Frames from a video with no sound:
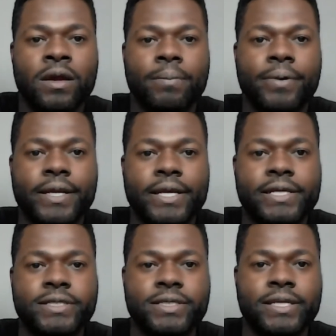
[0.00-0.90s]
But
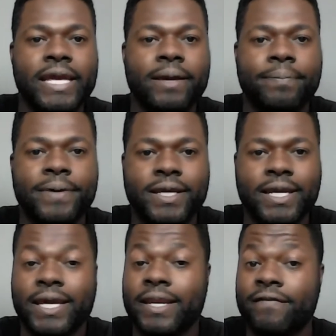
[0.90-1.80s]
it's
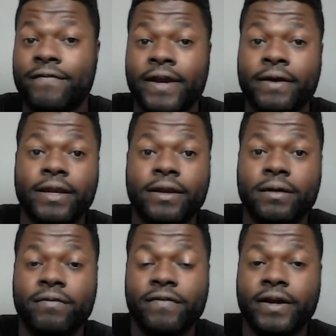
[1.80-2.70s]
nitpicky in a very,
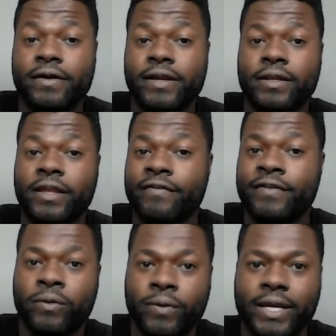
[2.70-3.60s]
very
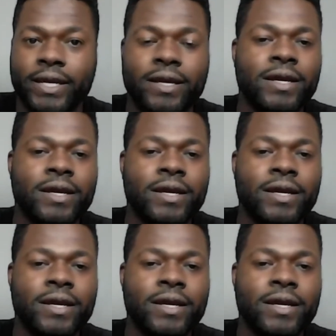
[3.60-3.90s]
loving way